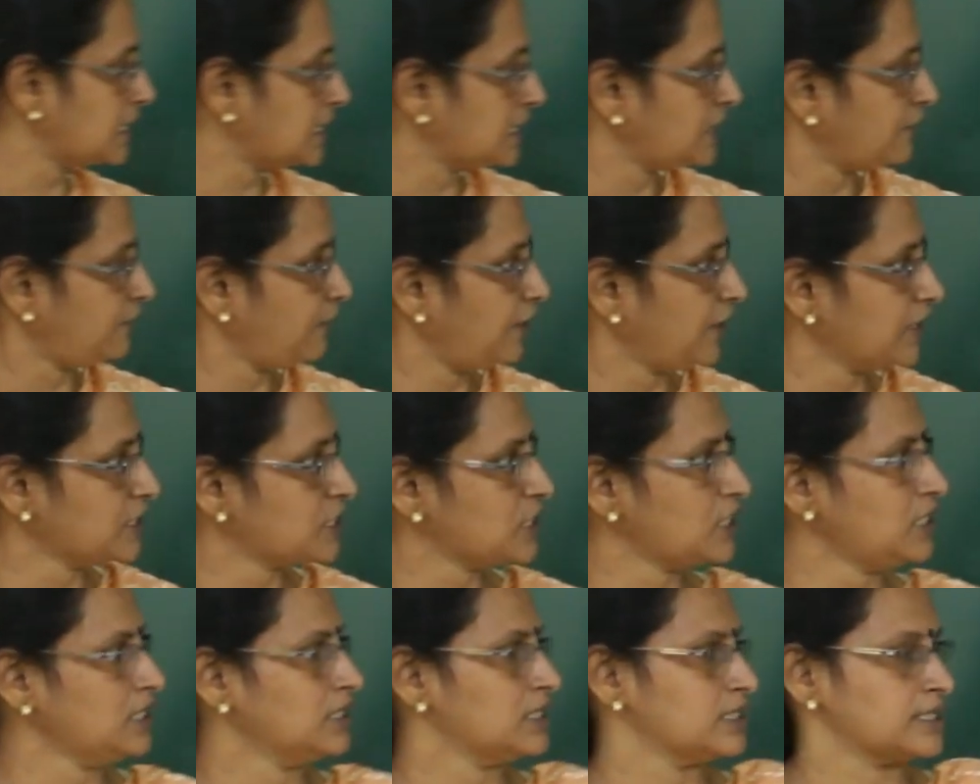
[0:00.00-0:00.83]
is a
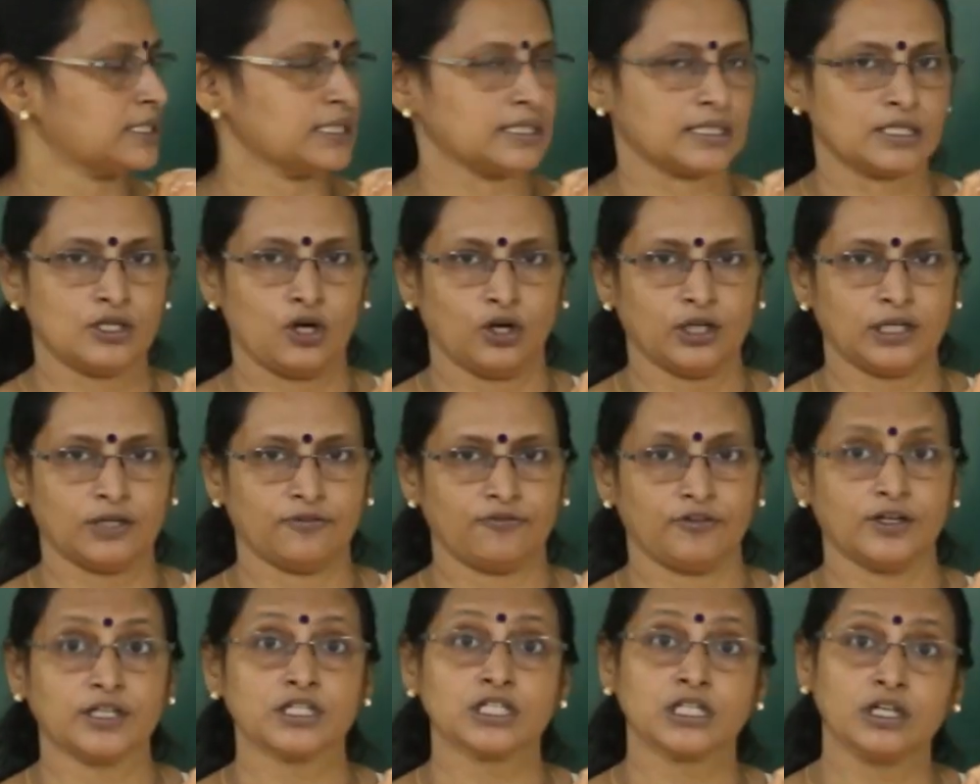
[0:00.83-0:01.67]
function, this is not a
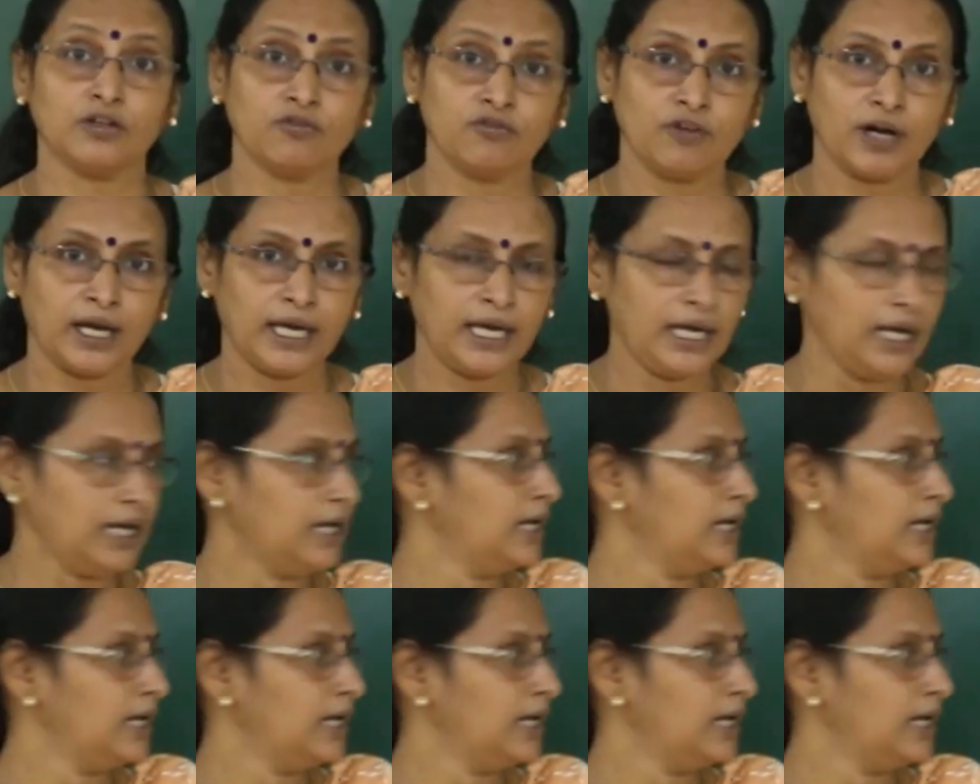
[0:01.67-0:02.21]
function. Why?